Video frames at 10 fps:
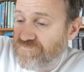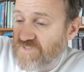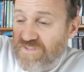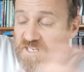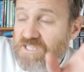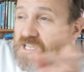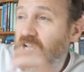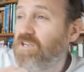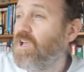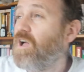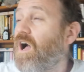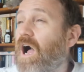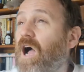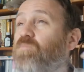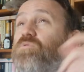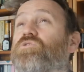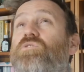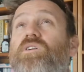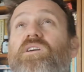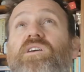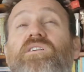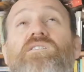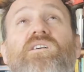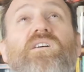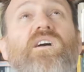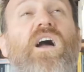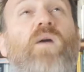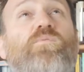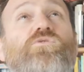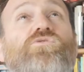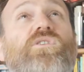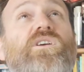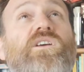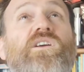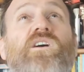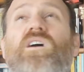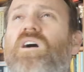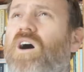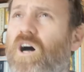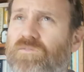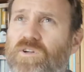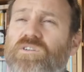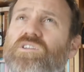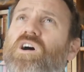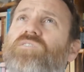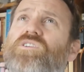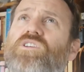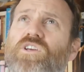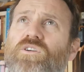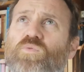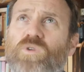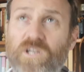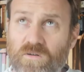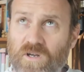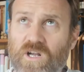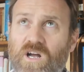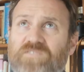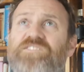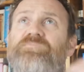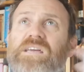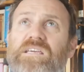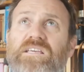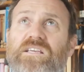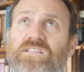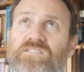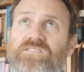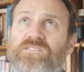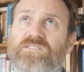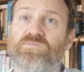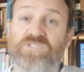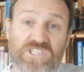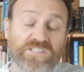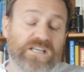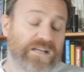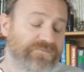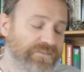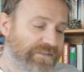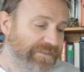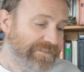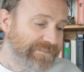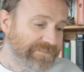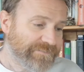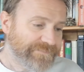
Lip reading: And then he said, apple tree, I've looked after you. Will you look after me?" Which he said every year.